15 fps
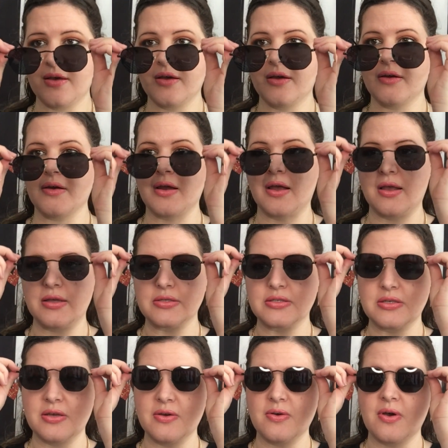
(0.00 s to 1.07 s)
Alright,
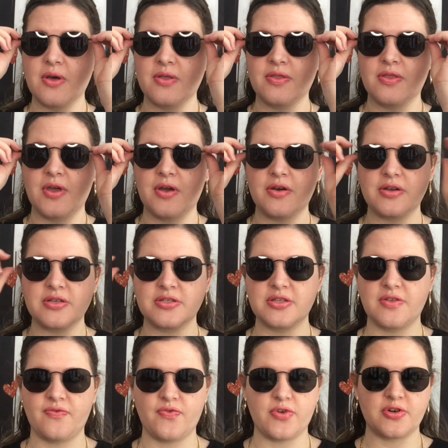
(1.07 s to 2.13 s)
so there is
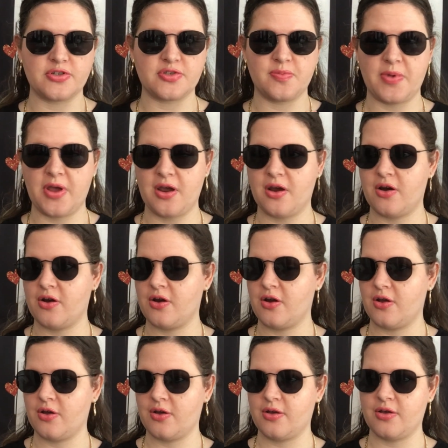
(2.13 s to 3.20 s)
the first pair.
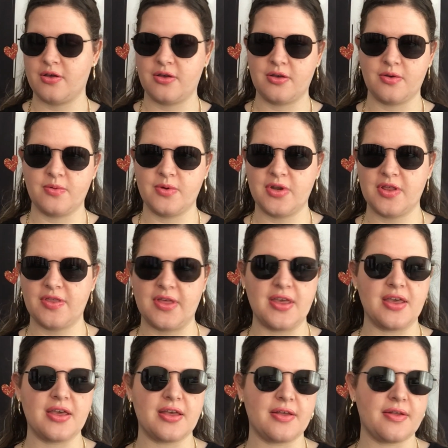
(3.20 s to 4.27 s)
What do you think?